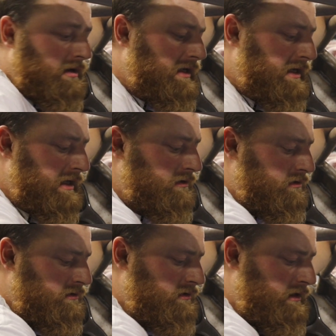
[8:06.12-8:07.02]
buddy
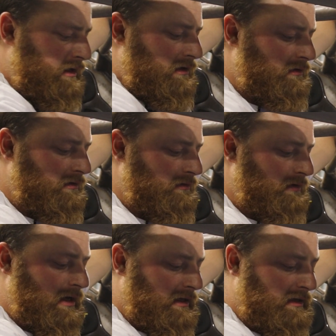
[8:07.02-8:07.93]
Neil, who
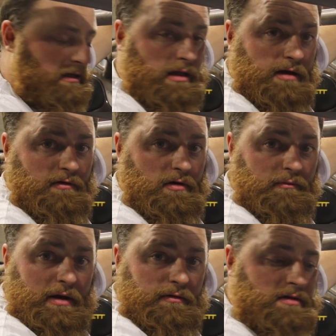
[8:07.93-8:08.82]
did a lot of our
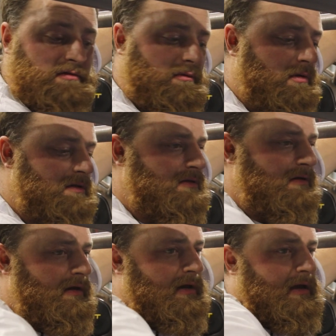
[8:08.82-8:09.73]
renderings for us,
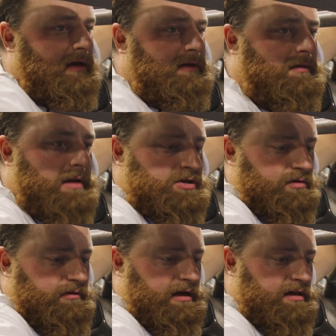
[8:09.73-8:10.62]
to make
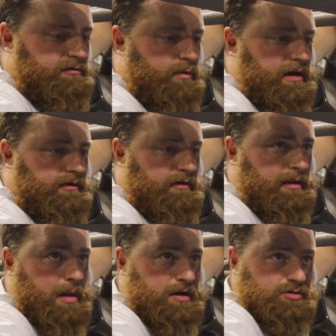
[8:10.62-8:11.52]
sure that his
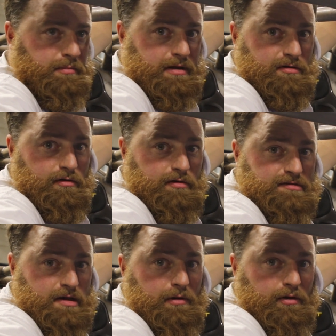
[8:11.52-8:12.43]
rendering measurements are
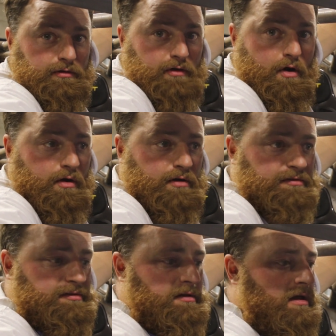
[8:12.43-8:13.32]
similar to
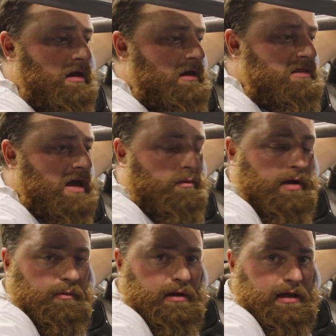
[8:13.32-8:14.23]
ours. That
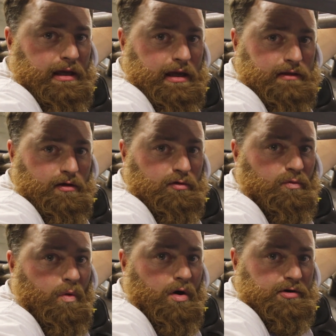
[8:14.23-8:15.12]
way we can get those
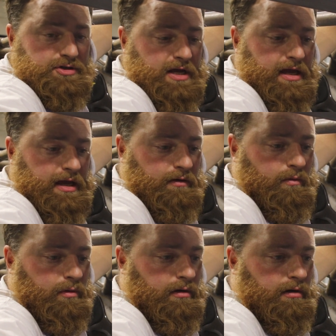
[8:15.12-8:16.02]
water jet
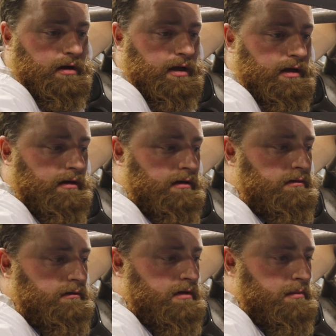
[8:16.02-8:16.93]
or
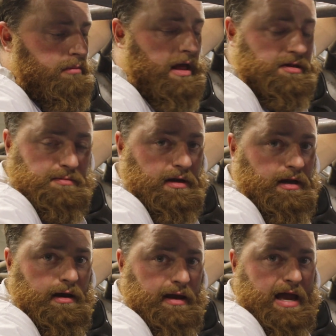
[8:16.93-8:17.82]
plasma
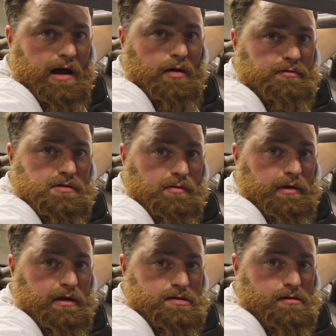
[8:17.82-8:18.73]
cut out, so
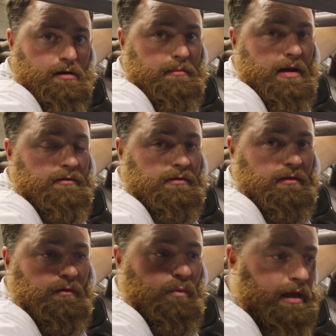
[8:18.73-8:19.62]
we can start mounting
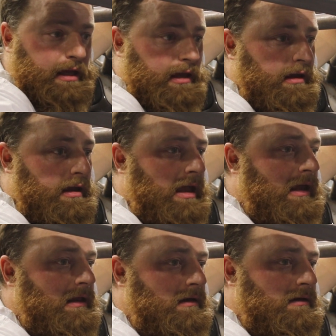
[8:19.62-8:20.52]
the wing
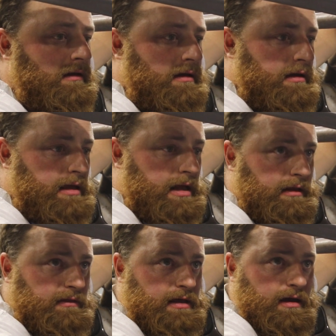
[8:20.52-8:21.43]
and
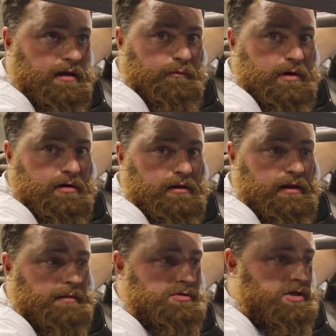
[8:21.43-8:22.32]
getting the rear
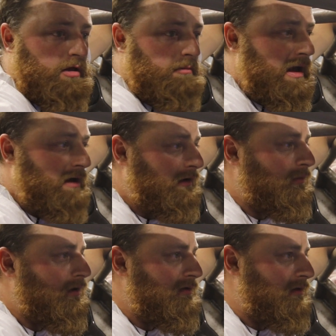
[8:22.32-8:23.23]
clamshell mounted
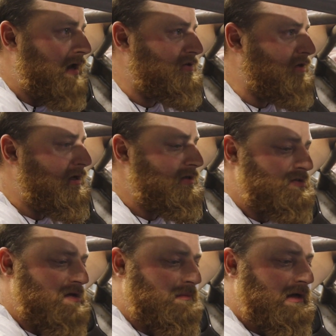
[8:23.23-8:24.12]
where it actually
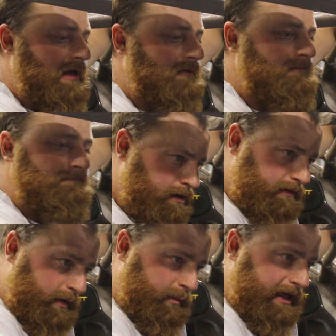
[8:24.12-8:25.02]
hinges up and down.
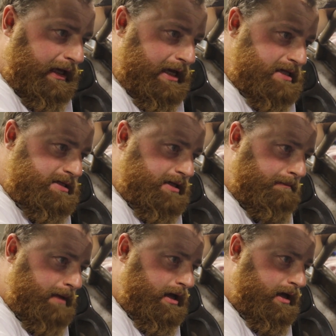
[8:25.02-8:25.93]
Then we can get some